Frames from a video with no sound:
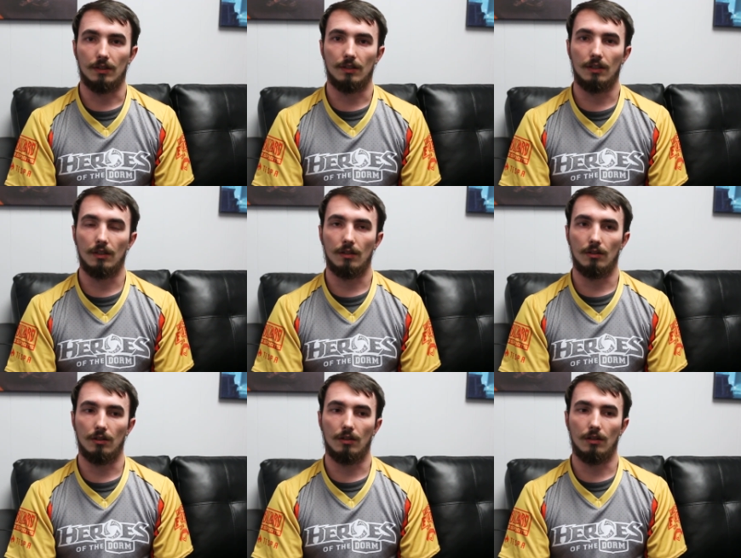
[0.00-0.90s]
I think
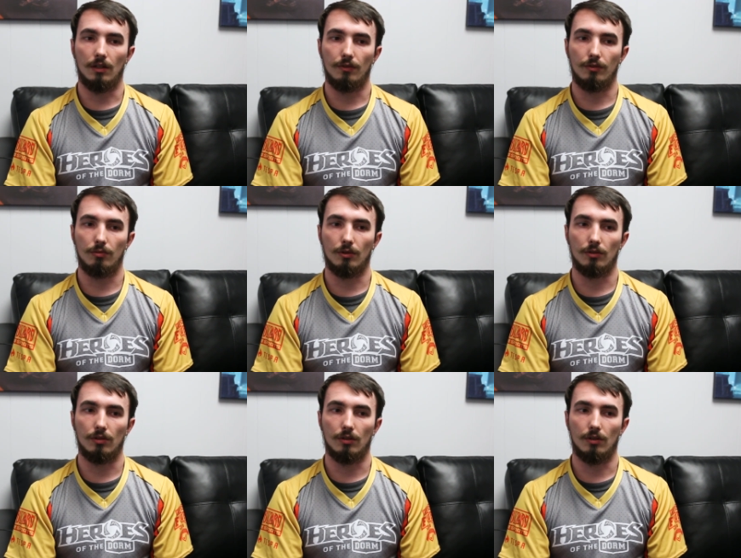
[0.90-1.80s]
if you
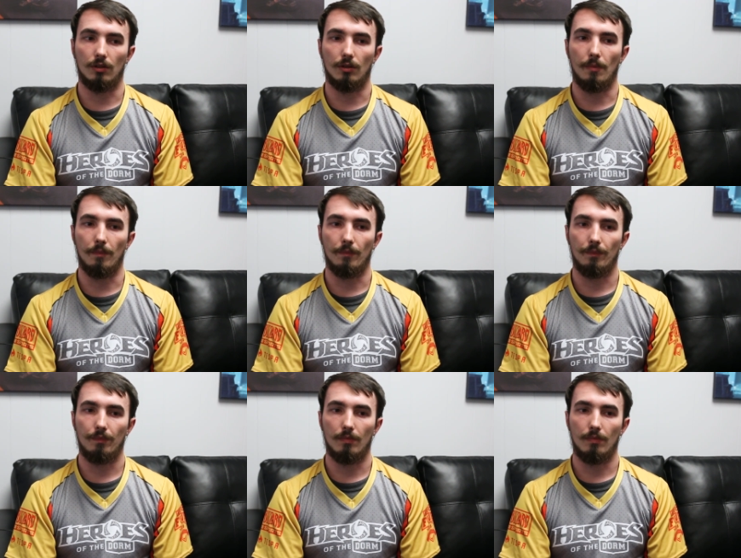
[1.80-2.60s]
want to